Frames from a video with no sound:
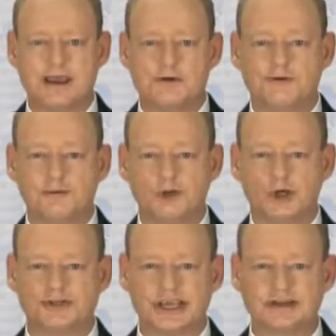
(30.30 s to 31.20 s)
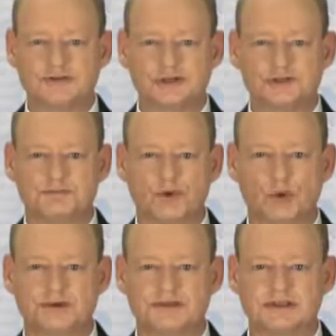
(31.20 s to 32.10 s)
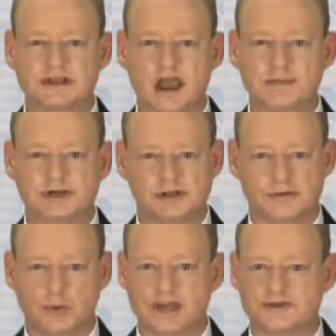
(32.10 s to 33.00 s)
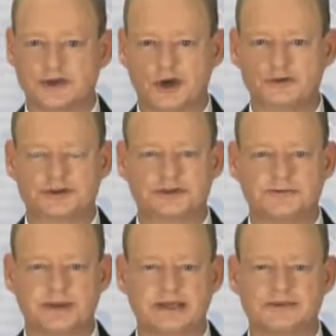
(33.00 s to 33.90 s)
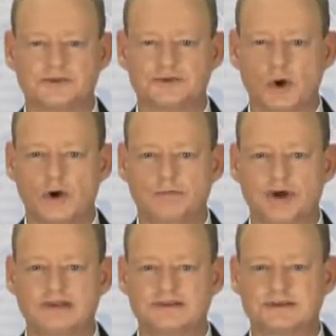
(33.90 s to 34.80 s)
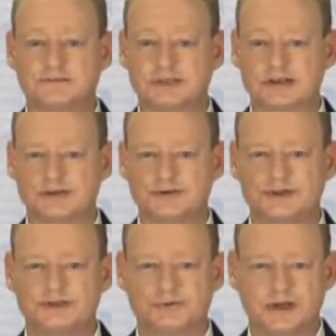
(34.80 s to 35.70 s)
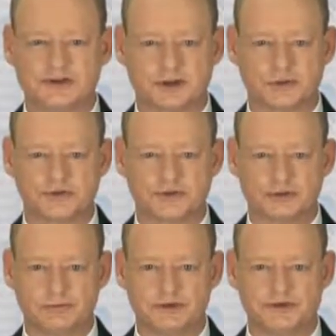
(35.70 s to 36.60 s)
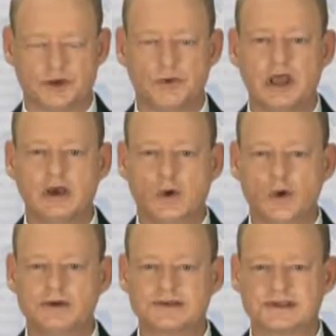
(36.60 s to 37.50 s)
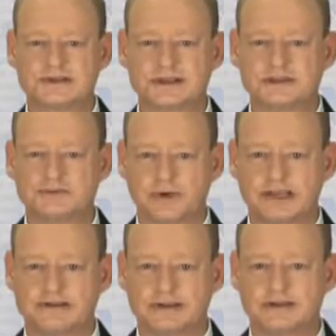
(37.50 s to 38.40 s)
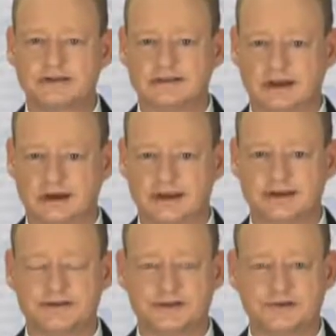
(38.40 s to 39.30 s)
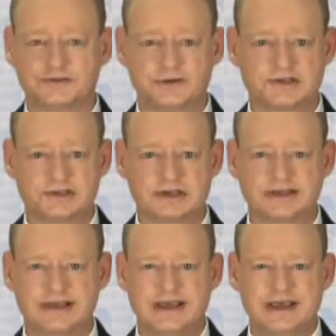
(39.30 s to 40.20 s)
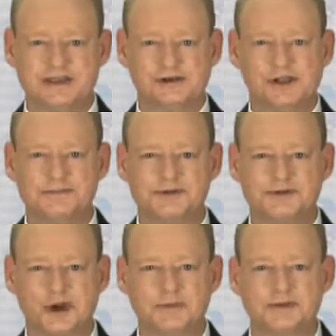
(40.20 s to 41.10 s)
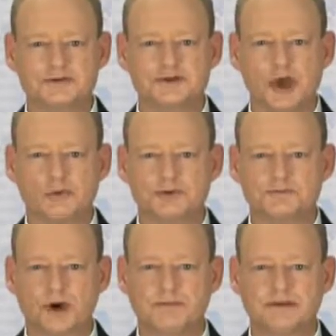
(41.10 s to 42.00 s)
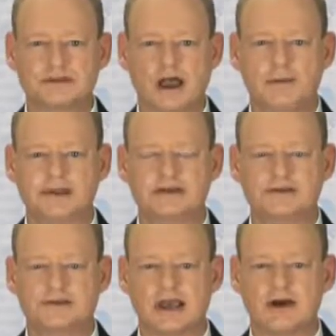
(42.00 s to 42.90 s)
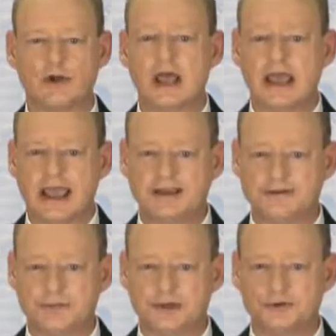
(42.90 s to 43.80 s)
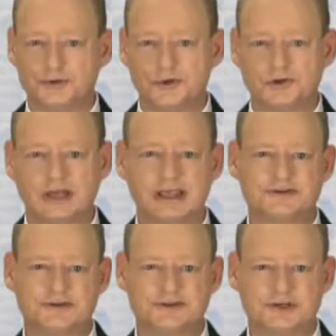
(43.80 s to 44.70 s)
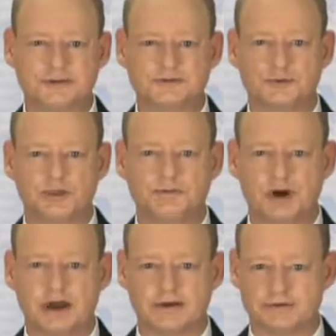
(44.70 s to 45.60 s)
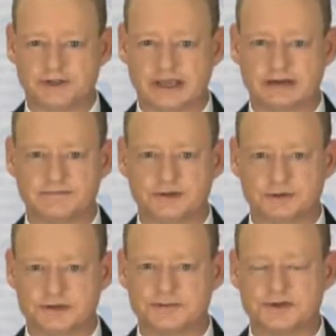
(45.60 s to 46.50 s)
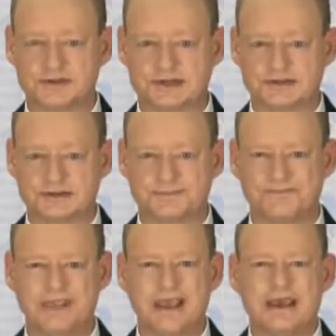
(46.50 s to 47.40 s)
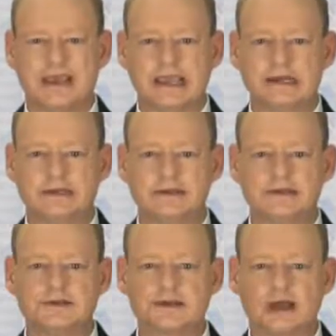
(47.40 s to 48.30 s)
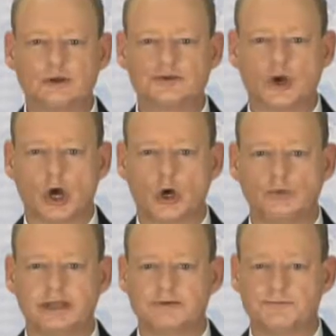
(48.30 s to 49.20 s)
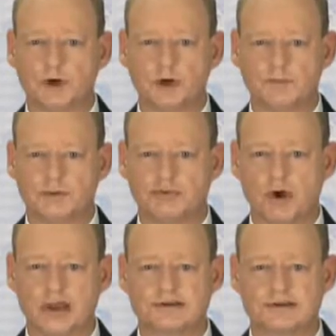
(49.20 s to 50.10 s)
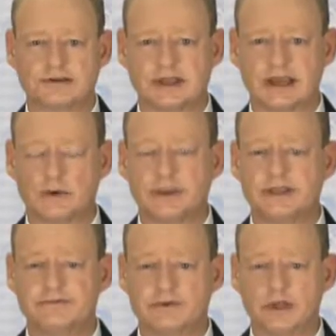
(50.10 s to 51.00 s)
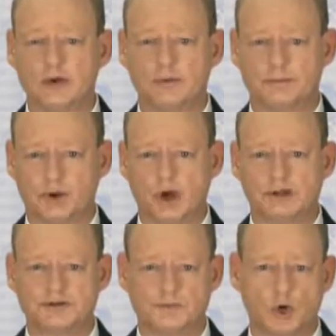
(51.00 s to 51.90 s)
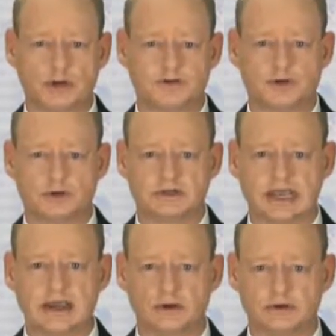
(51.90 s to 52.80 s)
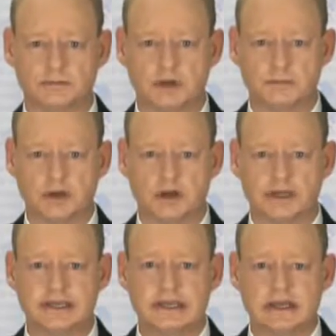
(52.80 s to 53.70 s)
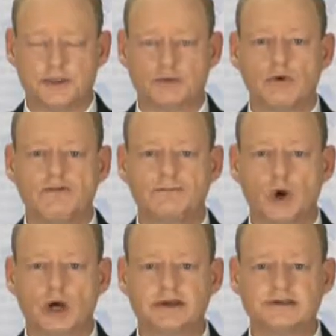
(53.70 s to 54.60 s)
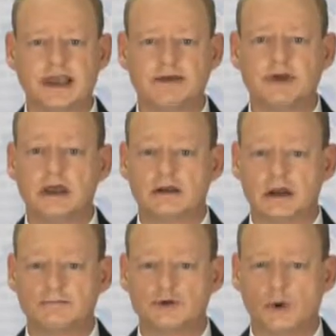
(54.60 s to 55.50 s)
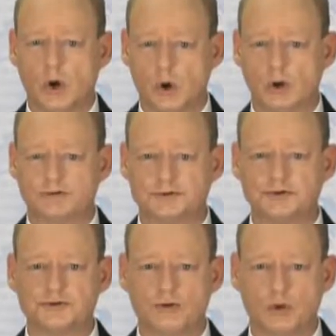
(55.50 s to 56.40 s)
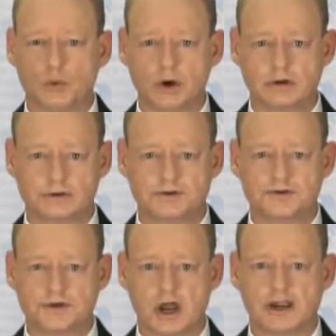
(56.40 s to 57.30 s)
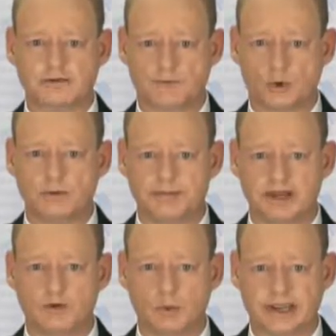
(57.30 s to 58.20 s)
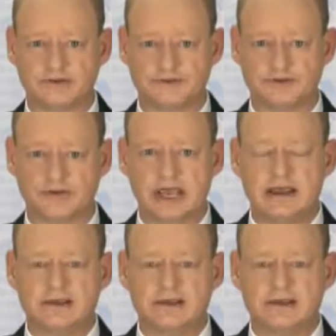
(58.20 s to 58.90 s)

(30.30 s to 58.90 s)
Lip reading: From the Los Angeles Bourse, the Diamond Club West Coast expects a strong presence of dealers at the West Coast Jewelry Show, August 16th to 18th at the Hyatt at Century City. The club determined the show was perfect timing to sell and to build new relationships with buyers ahead of the Christmas season. In India, sellers are holding firm on prices now, even though the polished markets are down in Mumbai. The rough markets have come to a halt due to a workers' strike for better wages.